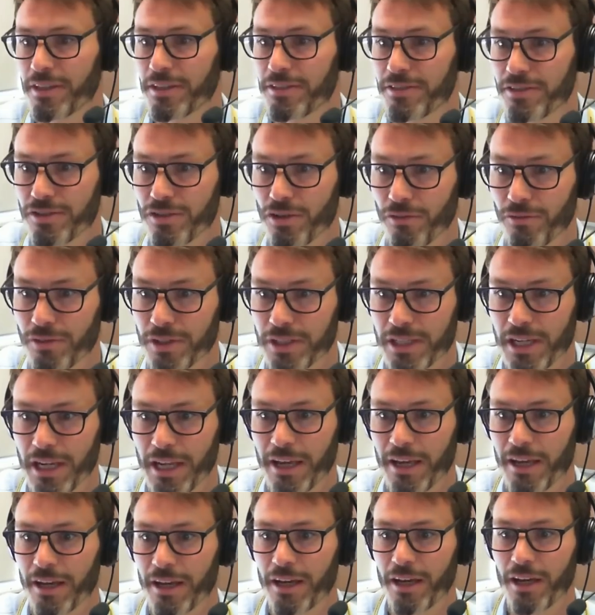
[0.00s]
this is
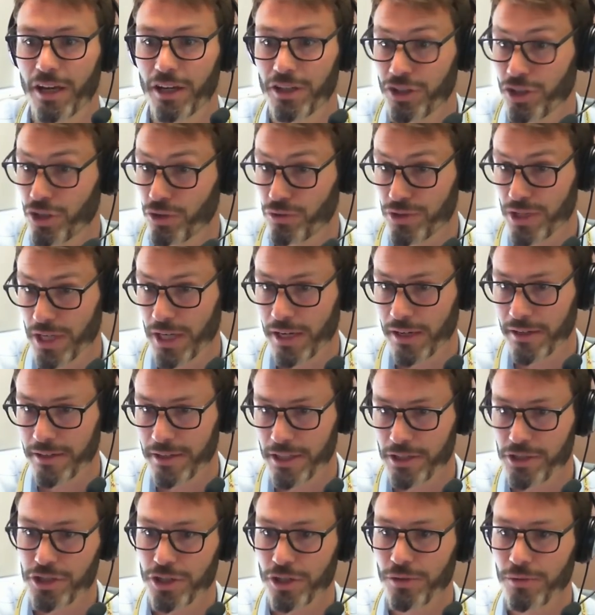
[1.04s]
obviously a New Zealand
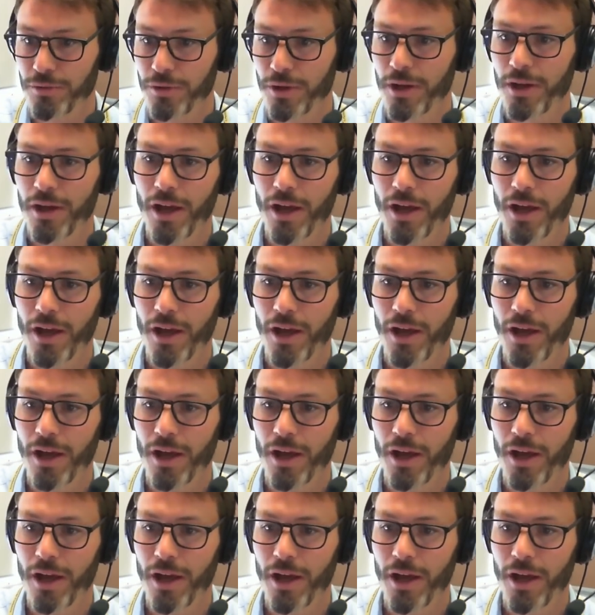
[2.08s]
issue,